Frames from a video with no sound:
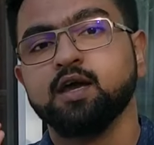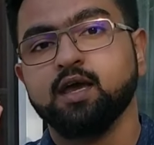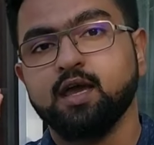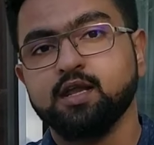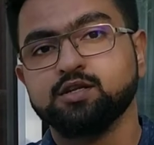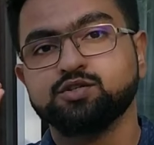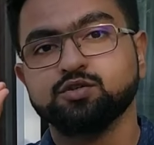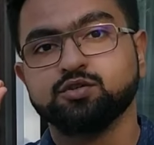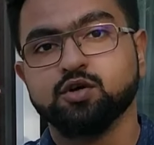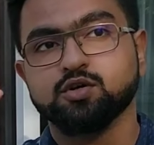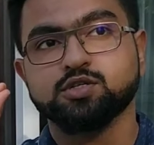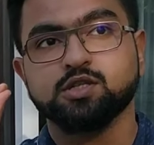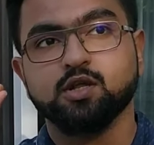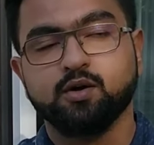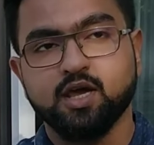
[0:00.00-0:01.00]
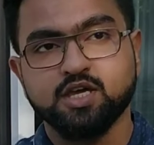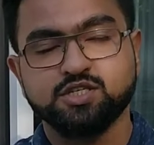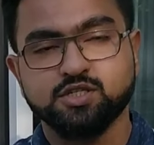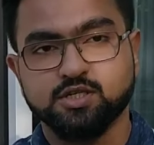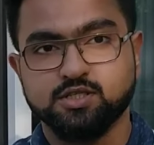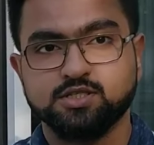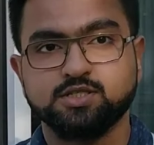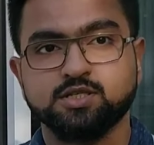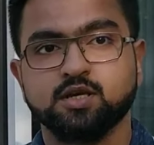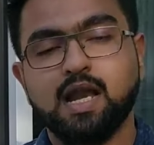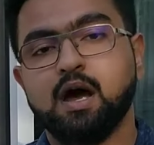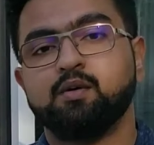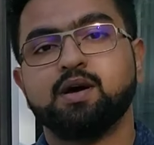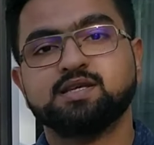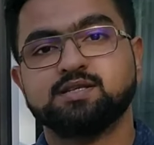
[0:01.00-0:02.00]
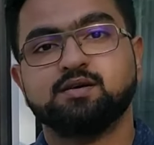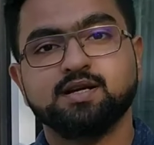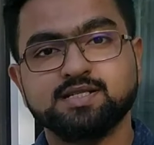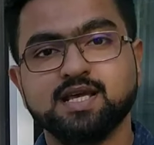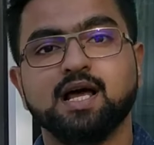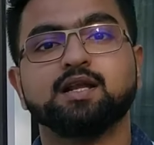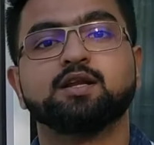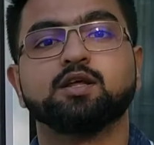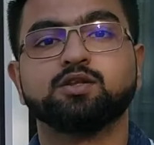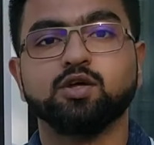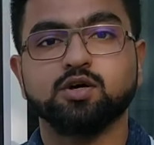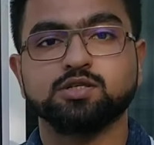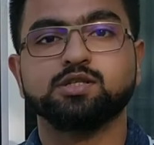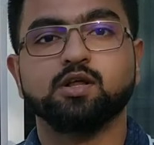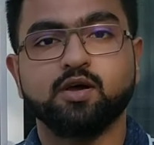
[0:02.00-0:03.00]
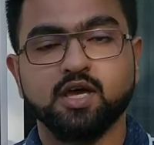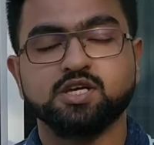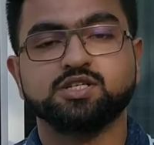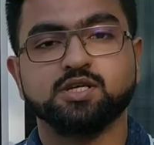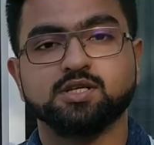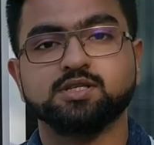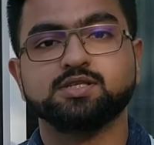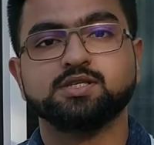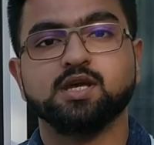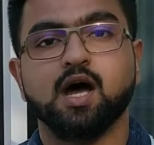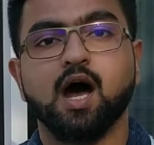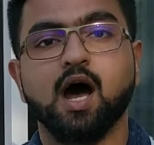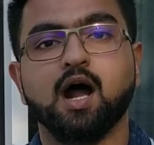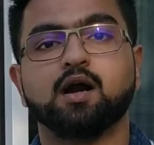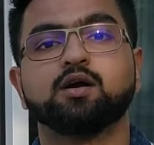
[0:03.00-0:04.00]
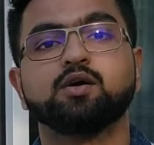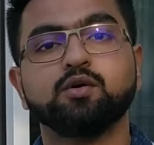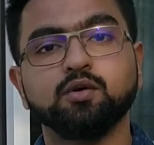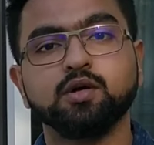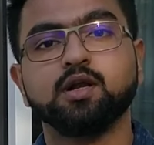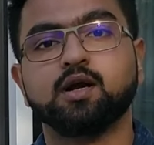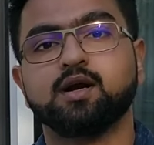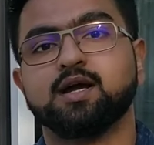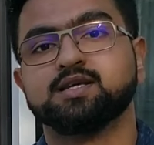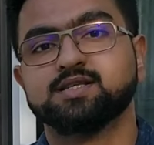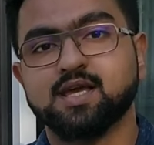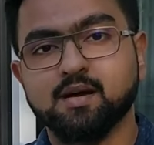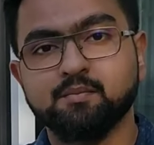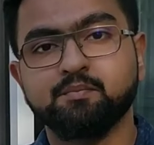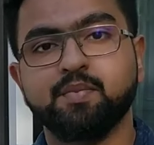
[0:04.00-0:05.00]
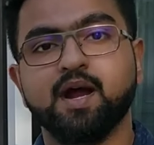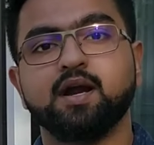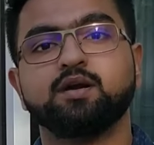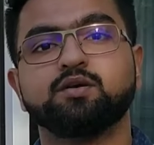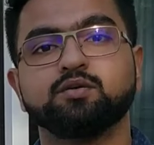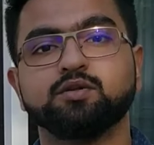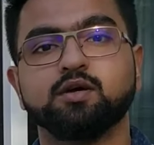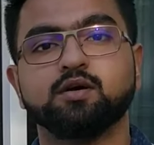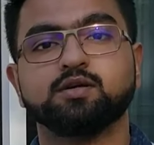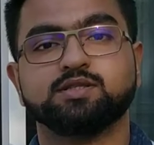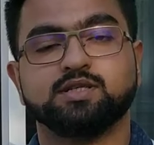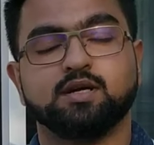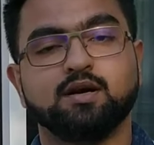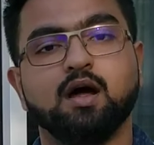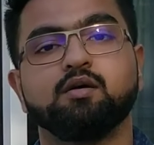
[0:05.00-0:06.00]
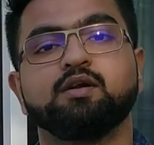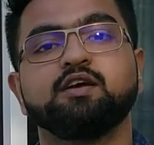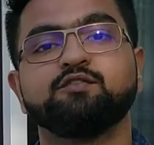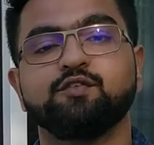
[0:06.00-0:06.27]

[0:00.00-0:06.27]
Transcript: into those locations. Now, as a result, those locations are cooler as compared to the surrounding